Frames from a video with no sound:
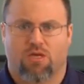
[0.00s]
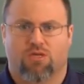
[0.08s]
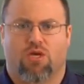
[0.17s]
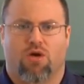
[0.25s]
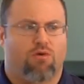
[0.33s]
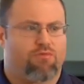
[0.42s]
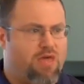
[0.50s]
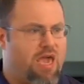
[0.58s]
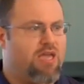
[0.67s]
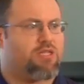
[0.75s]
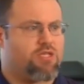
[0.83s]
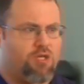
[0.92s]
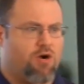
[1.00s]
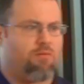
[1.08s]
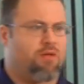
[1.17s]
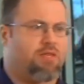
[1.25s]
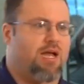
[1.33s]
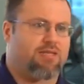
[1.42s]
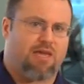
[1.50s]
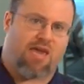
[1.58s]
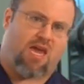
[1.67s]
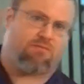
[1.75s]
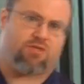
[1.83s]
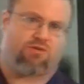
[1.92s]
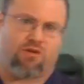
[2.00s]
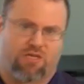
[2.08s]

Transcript: So they determine that the hamstring